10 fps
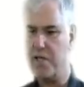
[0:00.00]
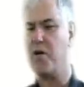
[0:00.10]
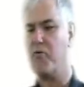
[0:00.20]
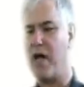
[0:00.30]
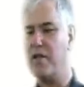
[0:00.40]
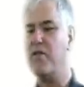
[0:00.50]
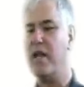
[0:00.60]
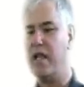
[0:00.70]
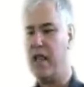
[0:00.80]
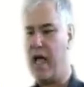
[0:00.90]
So rather
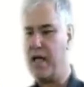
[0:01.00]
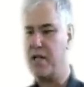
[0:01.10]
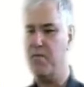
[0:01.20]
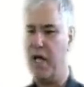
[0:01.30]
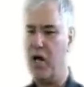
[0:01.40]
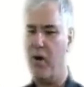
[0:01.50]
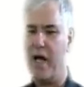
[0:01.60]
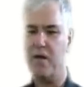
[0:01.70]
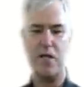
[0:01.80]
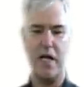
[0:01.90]
than elect them, they go
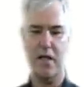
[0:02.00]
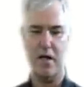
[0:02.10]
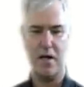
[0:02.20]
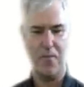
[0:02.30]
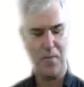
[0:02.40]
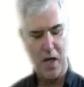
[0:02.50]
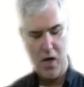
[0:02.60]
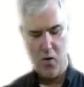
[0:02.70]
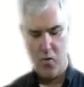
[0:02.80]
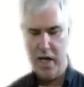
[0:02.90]
out and say, look,
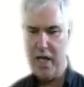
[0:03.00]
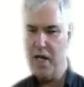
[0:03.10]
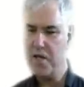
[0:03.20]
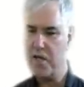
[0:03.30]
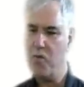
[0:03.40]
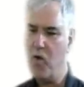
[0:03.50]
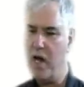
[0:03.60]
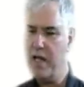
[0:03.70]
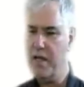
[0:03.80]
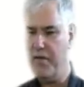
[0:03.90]
we need
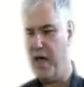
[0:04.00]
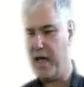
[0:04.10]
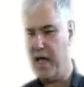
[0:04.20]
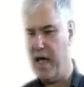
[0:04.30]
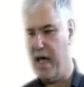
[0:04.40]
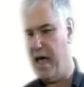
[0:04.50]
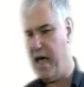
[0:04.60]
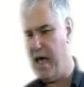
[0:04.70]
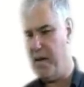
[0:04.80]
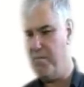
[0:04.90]
someone that
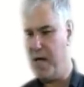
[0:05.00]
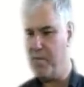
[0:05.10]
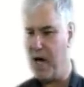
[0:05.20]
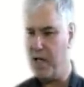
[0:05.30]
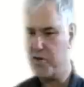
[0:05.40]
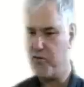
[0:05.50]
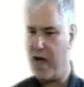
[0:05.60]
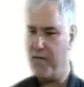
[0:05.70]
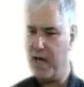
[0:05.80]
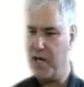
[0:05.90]
can minimize
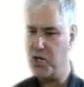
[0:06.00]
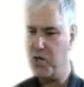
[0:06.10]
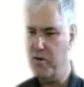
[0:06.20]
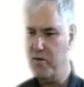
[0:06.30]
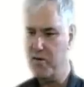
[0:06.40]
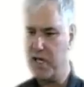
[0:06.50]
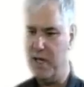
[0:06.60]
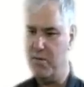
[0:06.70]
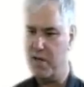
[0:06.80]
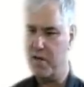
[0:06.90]
traffic issues,
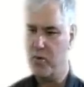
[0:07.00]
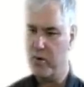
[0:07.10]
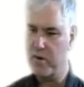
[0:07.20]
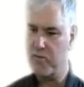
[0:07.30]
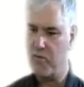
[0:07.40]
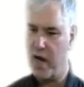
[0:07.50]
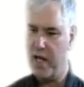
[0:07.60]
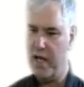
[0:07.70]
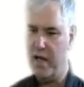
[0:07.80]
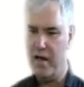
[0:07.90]
keep the sewers
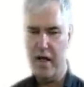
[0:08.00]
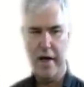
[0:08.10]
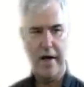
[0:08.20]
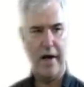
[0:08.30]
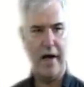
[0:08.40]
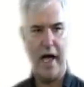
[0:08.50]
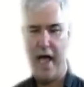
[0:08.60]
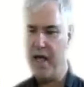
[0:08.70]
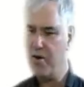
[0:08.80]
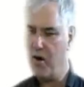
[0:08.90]
running,
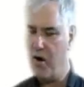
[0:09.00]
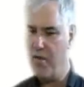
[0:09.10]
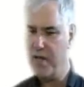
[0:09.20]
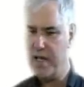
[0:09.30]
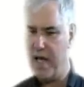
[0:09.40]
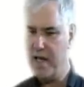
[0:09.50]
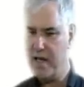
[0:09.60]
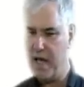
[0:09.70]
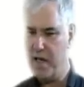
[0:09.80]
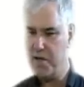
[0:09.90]
handle all the
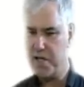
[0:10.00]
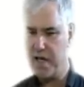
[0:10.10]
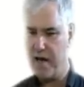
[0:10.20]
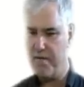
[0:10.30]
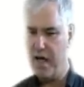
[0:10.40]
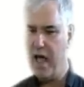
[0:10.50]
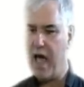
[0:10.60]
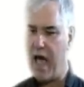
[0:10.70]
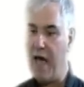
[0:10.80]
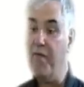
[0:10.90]
day-to-day stuff.
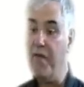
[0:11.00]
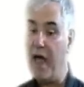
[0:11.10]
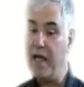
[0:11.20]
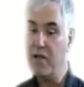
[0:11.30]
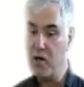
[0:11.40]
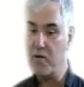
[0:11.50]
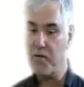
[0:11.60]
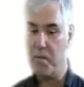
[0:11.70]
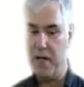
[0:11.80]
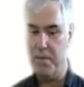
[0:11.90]
And they look
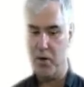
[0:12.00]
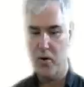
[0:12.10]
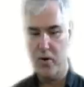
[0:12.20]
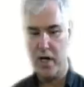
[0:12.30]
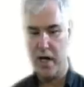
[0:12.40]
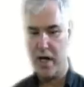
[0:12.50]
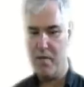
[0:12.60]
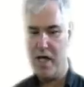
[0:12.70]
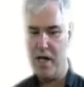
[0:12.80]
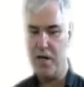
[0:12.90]
for people who can come
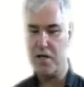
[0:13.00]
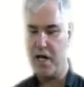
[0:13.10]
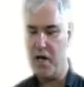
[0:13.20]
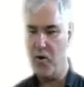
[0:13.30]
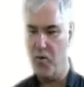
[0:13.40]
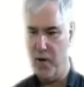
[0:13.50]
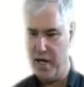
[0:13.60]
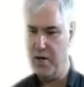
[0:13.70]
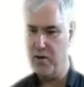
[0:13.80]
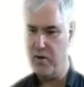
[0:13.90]
in and say, we
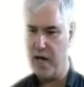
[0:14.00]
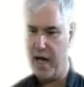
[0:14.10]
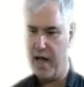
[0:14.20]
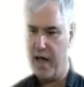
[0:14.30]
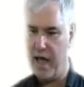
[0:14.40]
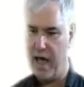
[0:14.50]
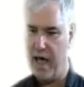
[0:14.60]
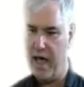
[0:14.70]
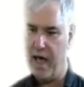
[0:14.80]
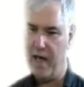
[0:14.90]
can do that,
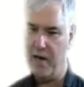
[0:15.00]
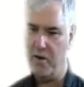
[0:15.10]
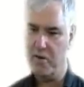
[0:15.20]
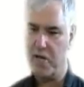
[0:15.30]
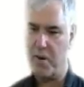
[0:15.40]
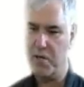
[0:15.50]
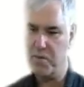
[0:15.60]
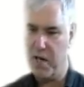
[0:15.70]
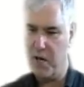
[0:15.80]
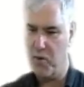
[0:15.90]
and here's how much
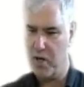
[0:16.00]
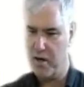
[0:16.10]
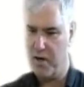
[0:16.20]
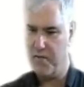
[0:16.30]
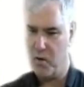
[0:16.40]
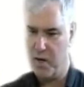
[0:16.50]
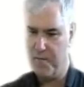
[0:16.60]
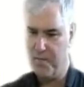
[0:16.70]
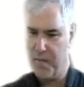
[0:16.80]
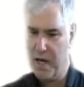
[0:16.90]
money we're looking for.
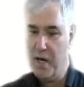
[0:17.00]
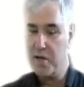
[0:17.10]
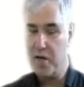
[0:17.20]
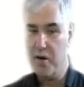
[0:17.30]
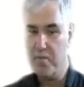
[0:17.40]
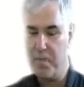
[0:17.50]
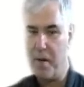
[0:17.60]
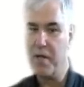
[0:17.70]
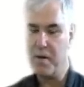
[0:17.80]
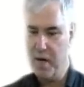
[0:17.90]
So
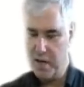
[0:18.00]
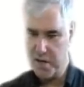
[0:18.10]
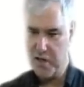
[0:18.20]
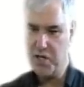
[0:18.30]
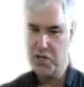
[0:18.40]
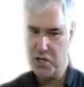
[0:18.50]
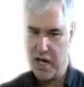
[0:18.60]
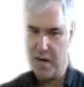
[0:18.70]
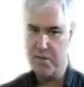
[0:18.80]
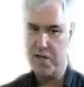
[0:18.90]
public administration
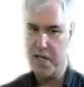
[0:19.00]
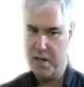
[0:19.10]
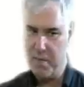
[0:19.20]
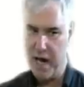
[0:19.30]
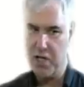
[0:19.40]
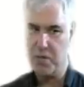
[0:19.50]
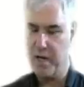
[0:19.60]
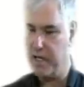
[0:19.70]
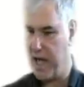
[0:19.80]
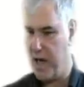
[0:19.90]
jobs, city
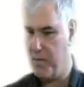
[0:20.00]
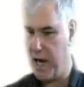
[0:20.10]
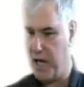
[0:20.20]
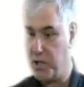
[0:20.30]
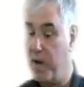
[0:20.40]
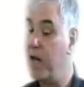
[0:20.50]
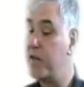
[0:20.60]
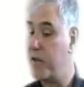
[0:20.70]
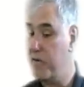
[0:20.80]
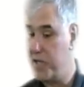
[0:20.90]
management, town management,
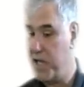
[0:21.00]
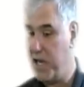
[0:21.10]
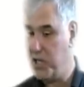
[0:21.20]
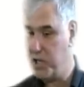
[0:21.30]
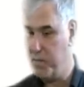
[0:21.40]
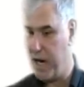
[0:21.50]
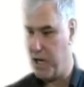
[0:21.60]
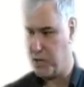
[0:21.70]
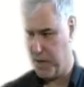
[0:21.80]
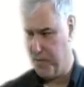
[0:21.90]
association
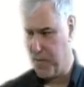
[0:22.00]
management.